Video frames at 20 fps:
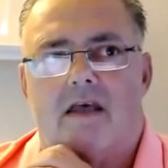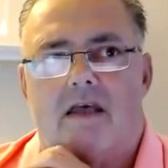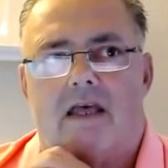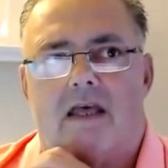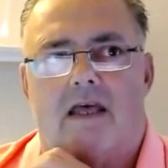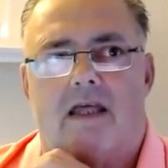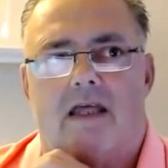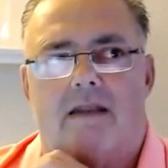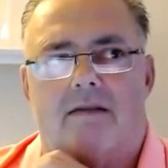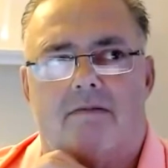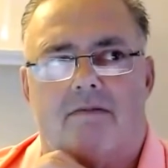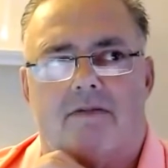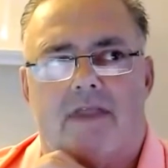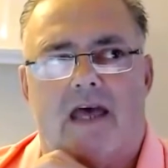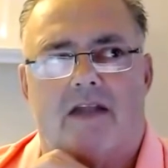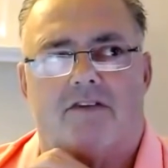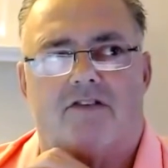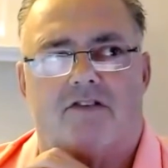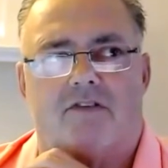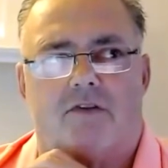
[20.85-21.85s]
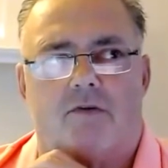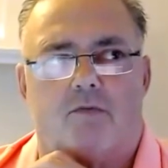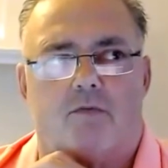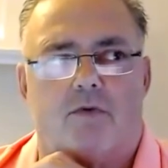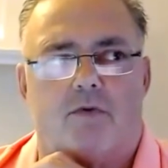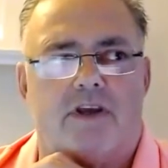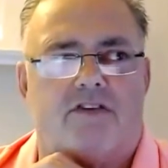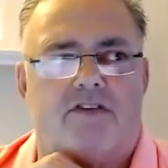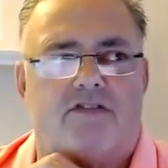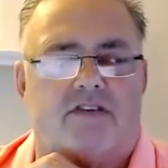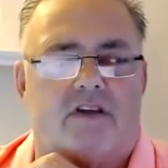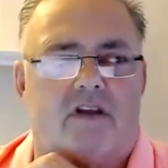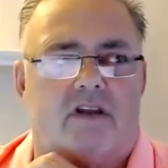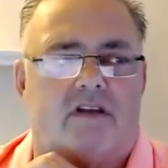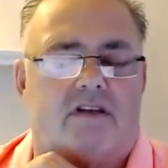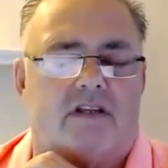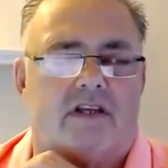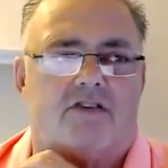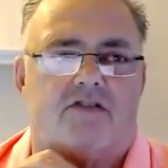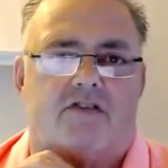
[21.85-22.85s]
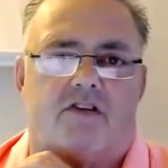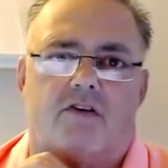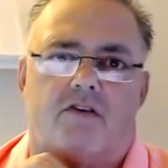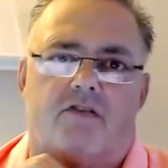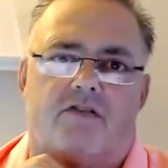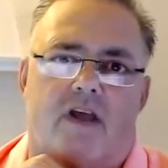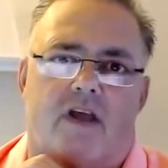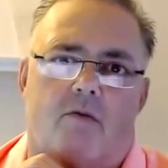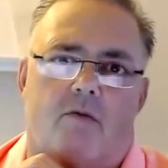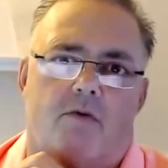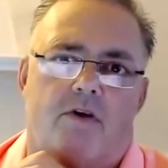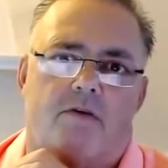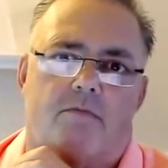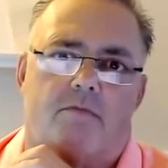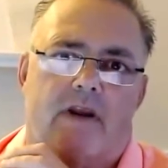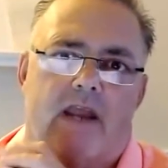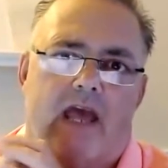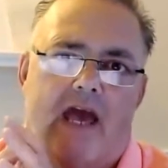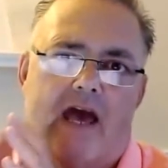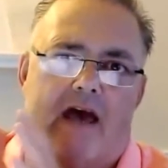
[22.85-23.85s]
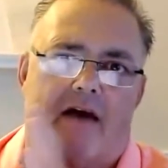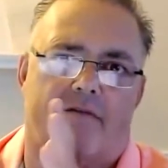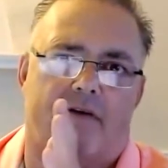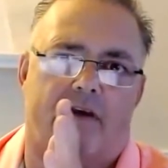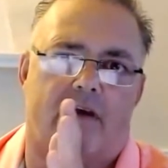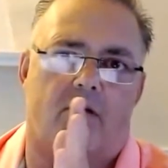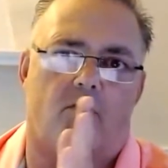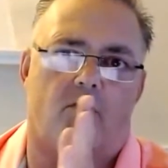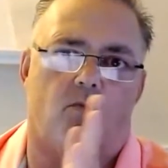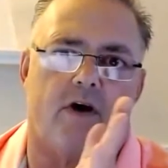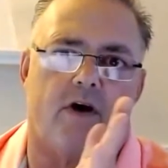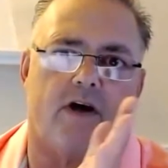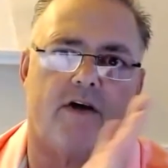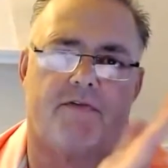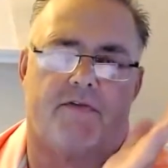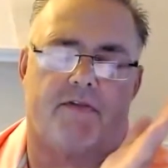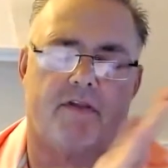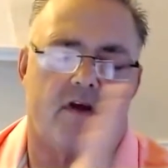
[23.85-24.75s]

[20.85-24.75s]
and that's the recent issues that we've been having with